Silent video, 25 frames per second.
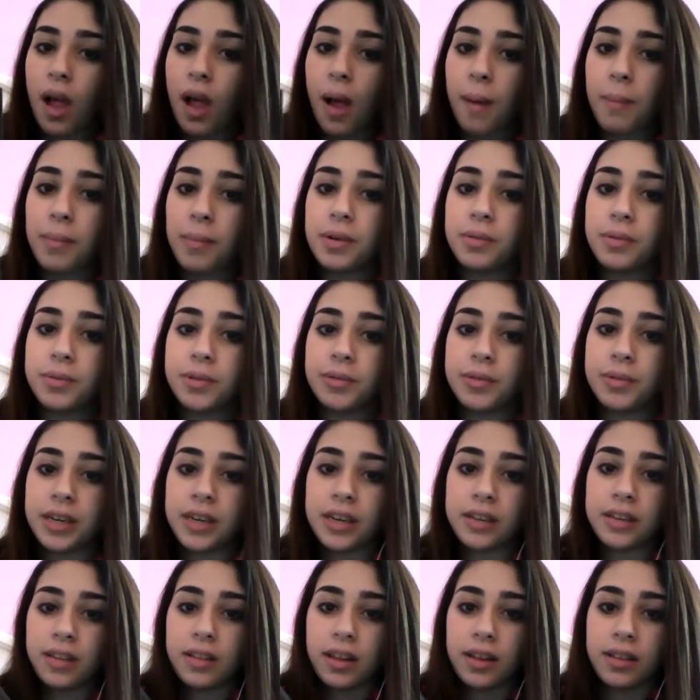I'm going to be
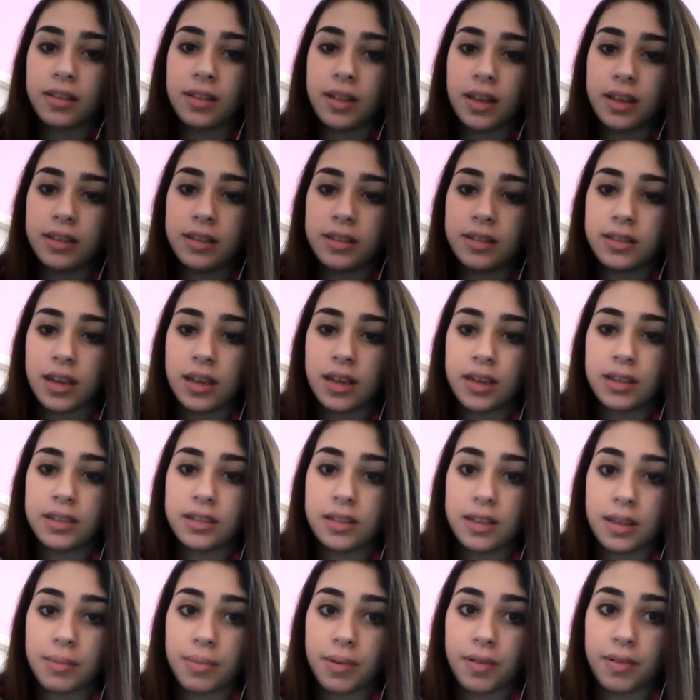reading like the inside
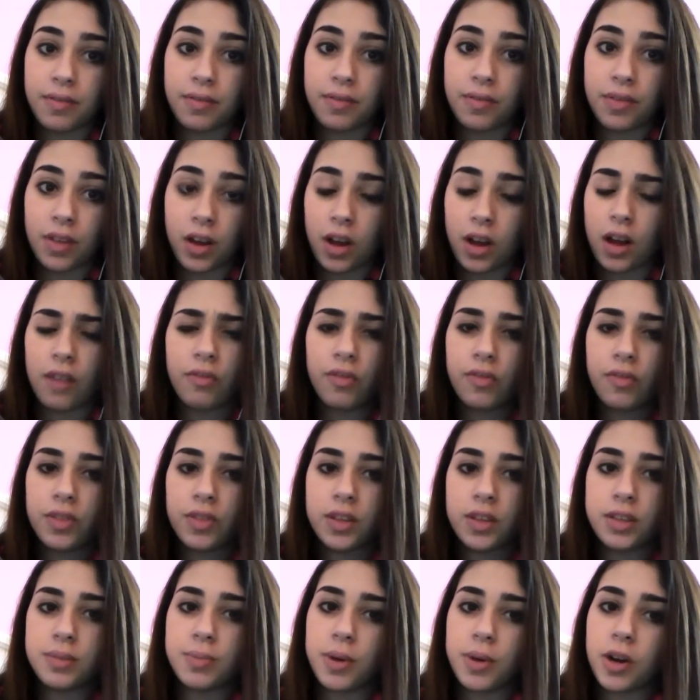slip of the cover of
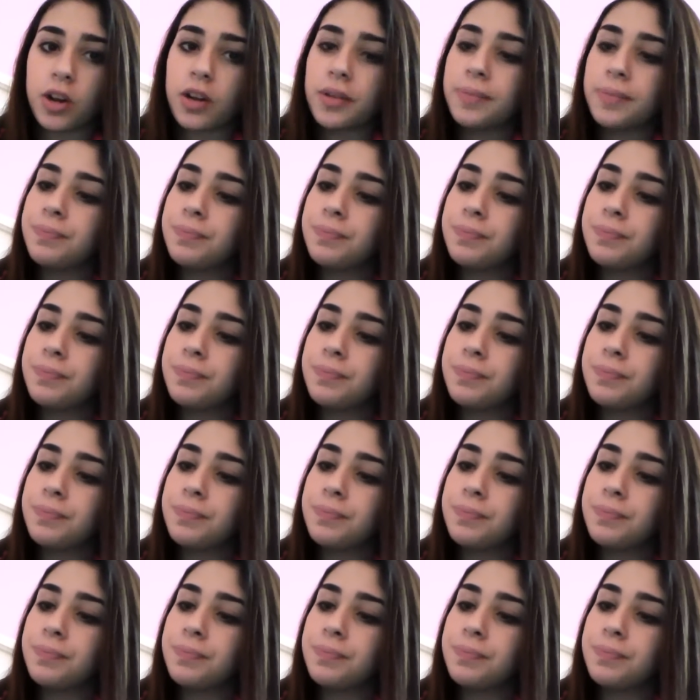this book.